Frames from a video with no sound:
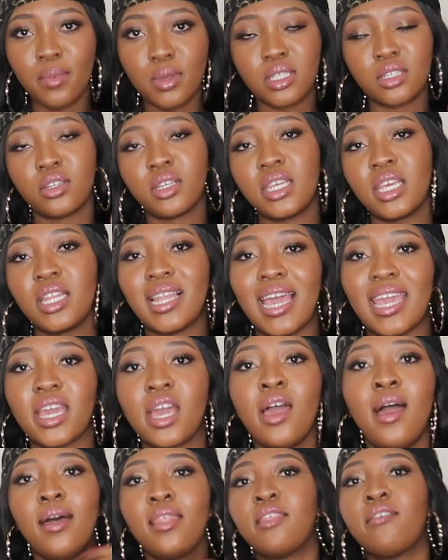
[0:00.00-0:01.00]
It's really like
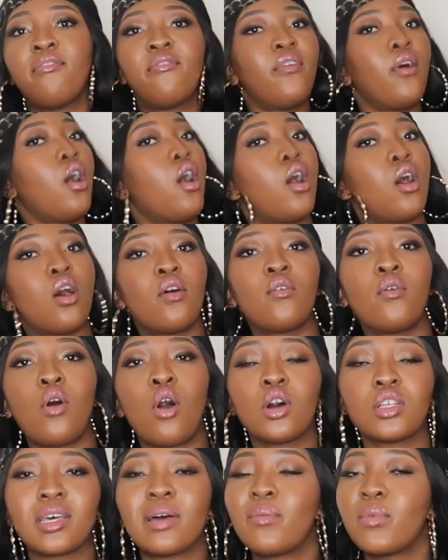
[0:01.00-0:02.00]
the fall,
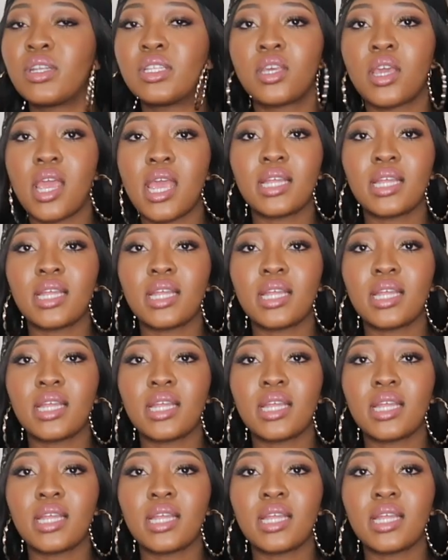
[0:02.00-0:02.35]
autumn, winter.